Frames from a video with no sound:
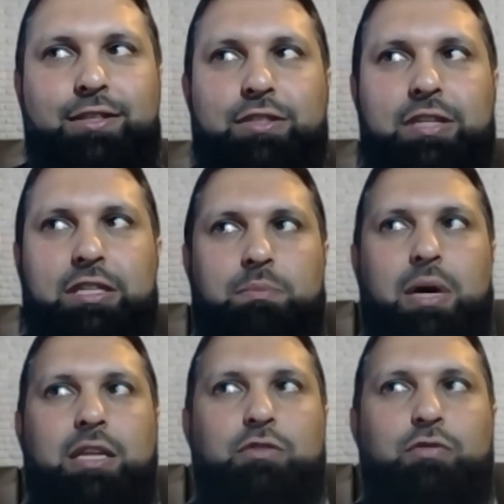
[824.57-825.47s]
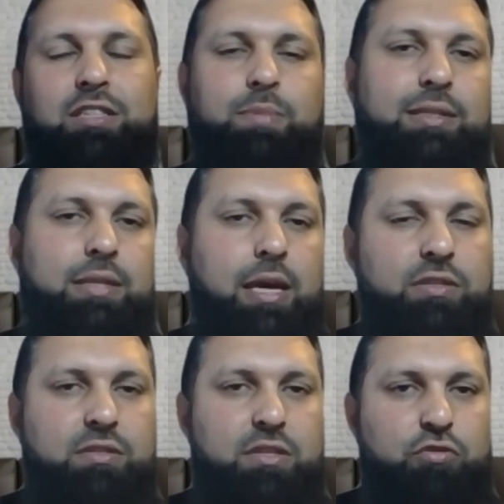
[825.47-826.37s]
So you need to manage your
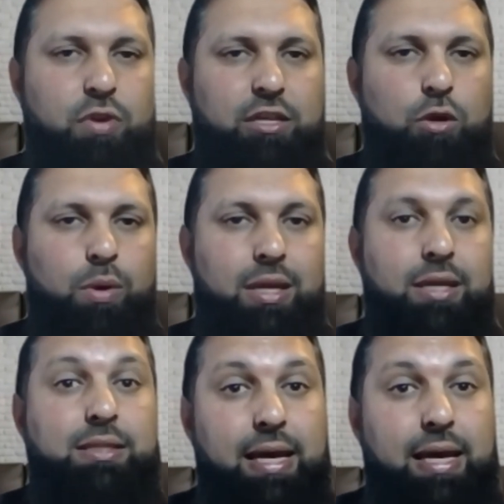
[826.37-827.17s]
expectations as a trainee going